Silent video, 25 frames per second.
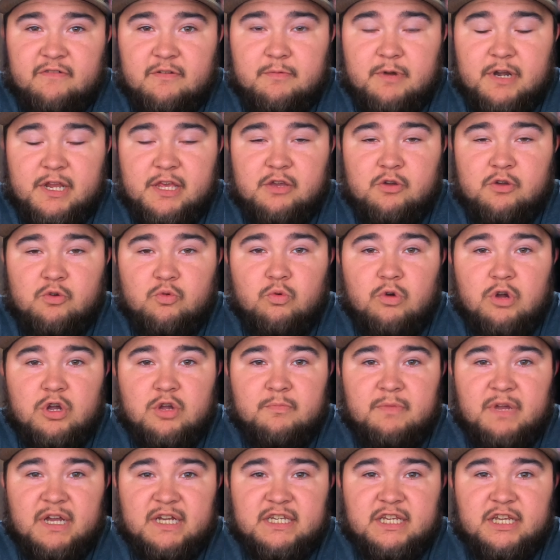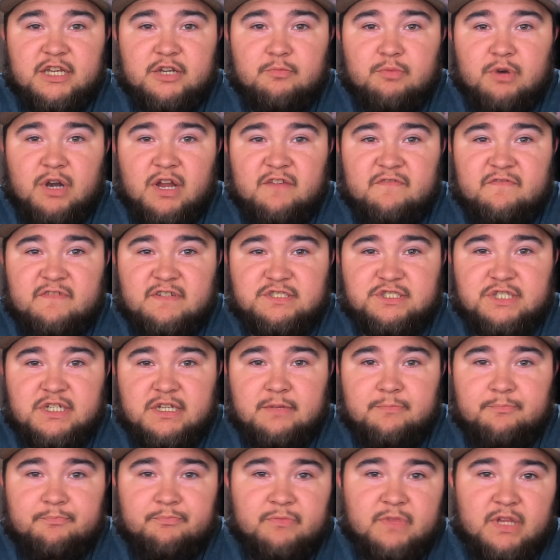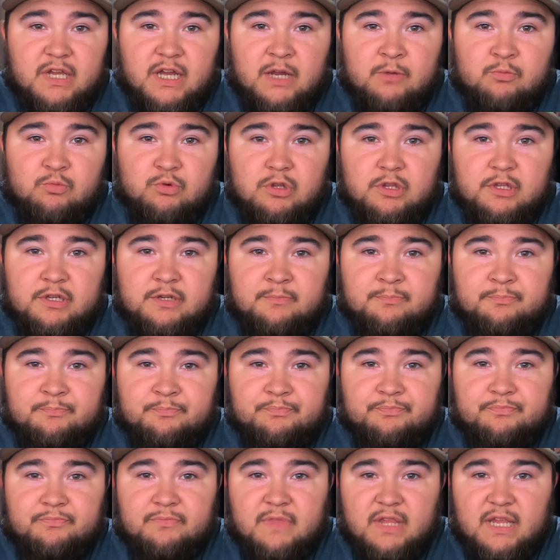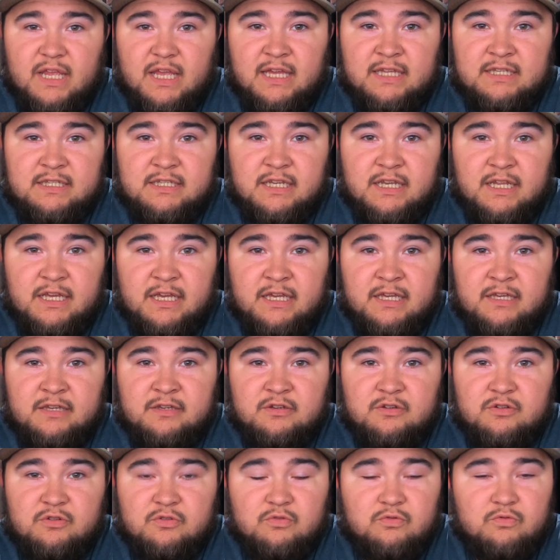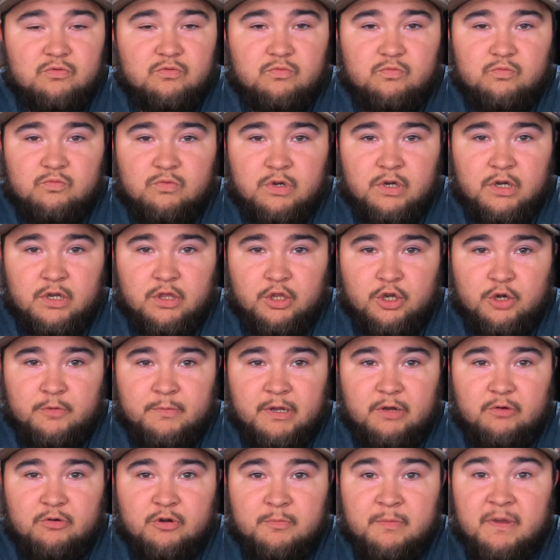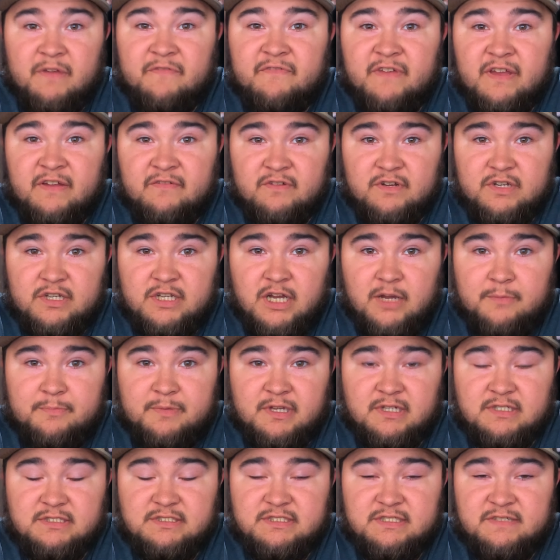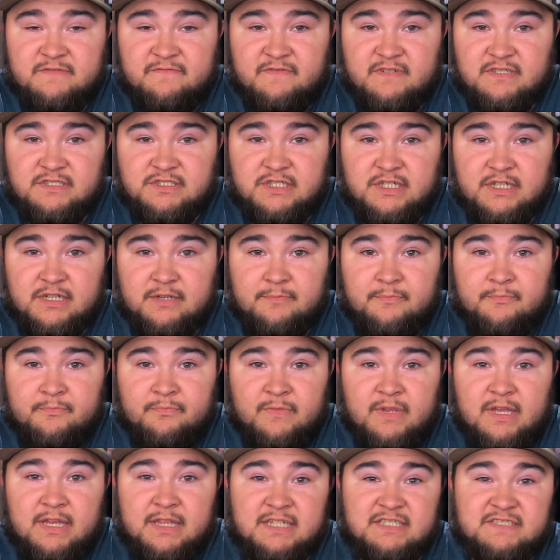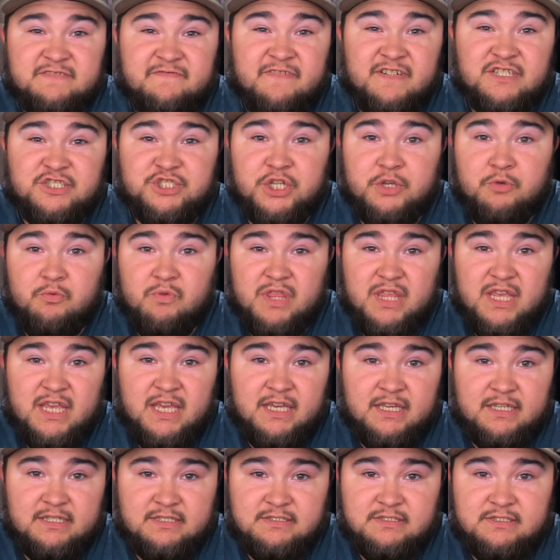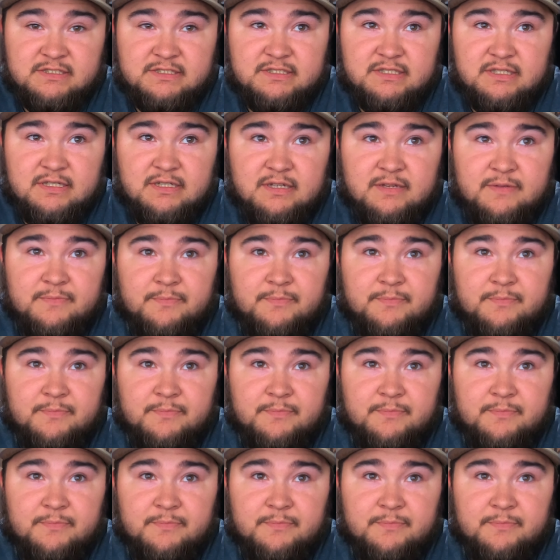everybody, welcome back to DuBry Fishing. I'm William, and today we're going to learn about one of my favorite topics in fishing, and that's fishing with kids.